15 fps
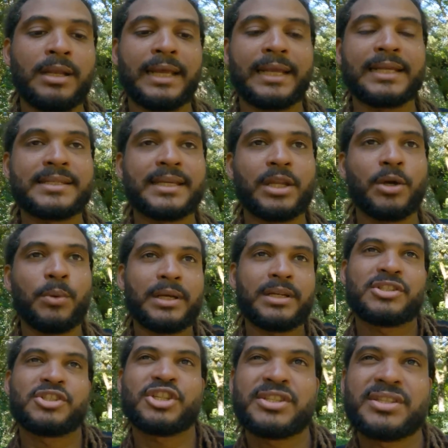like I said, I
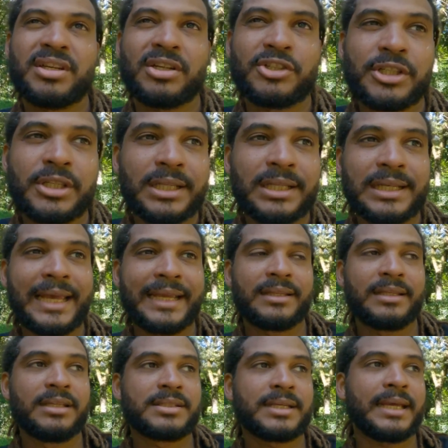want to just touch on it
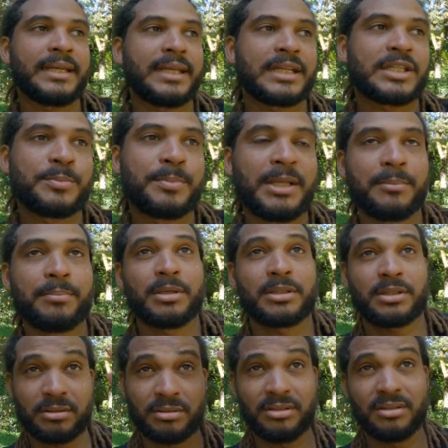lightly to kind of explain.
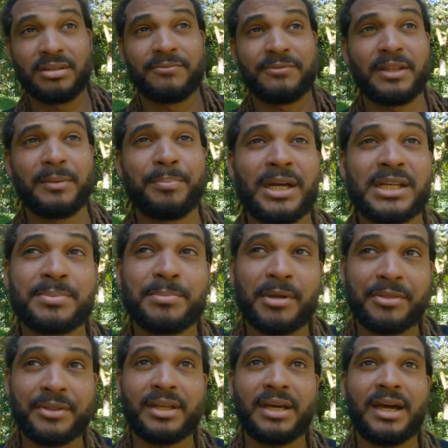But for the past
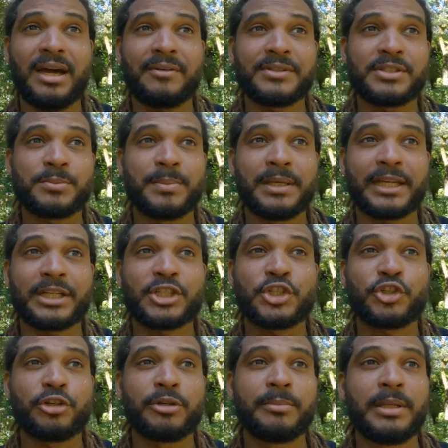month and a half, it's been
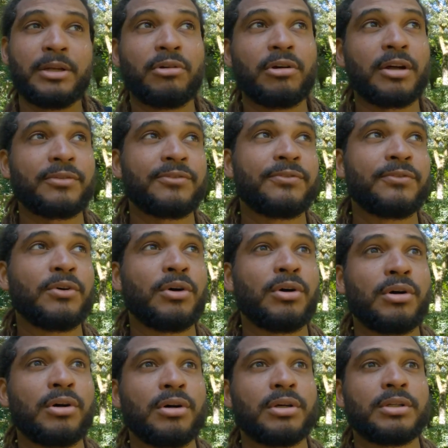extremely rough
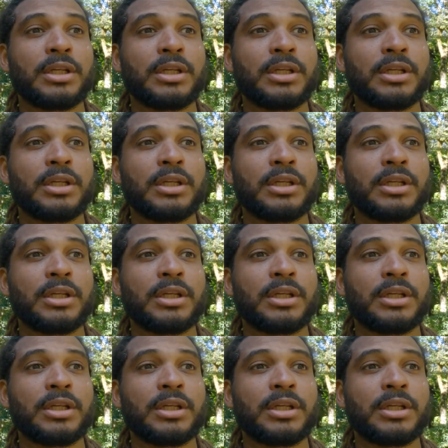for